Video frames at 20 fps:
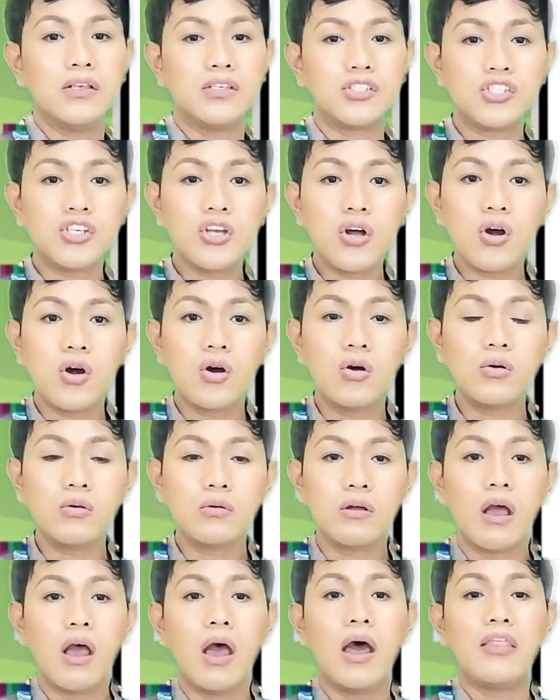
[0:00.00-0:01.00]

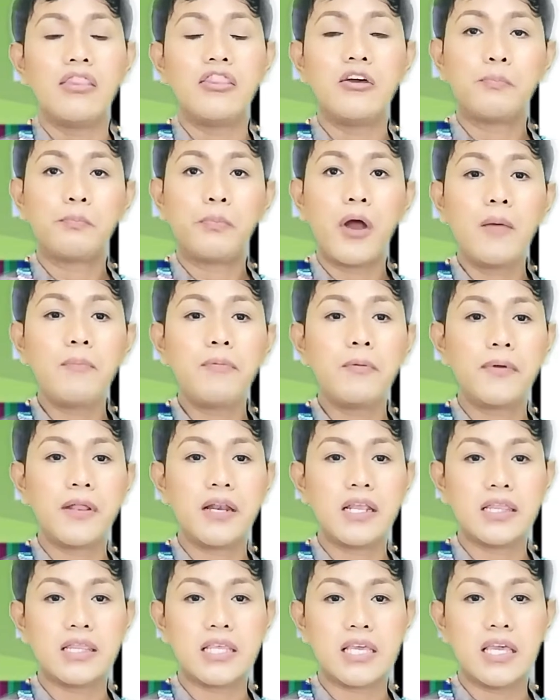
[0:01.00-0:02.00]
So, the
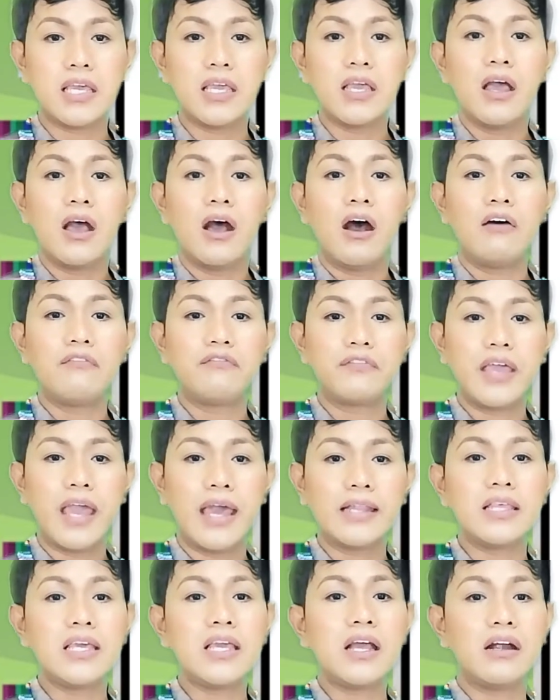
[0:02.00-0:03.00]
probability of
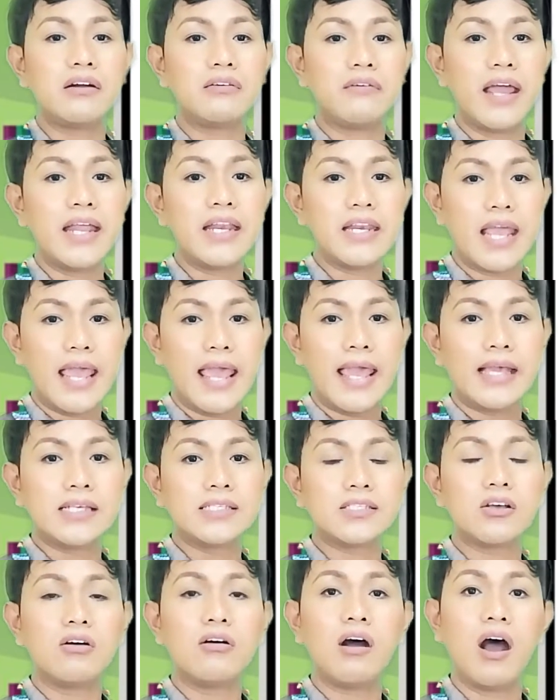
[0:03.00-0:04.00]
getting a red
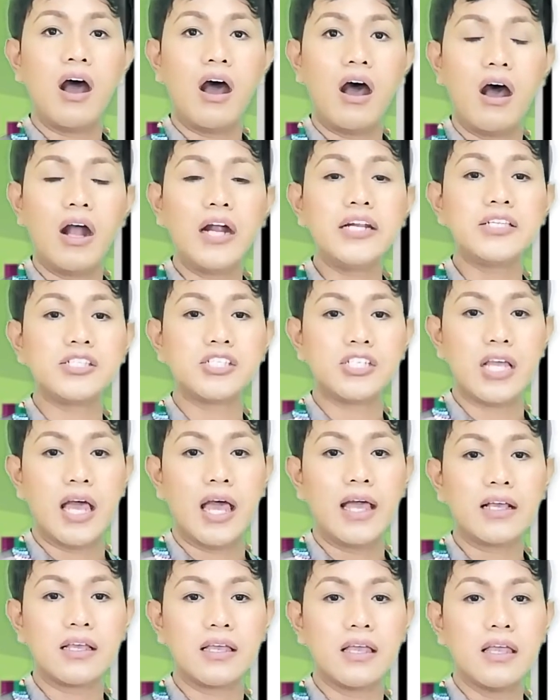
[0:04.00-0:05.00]
ace or heart
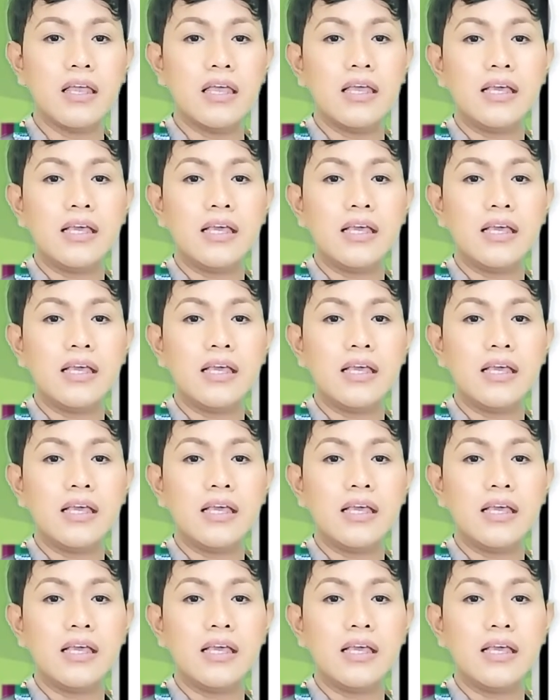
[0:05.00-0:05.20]
jack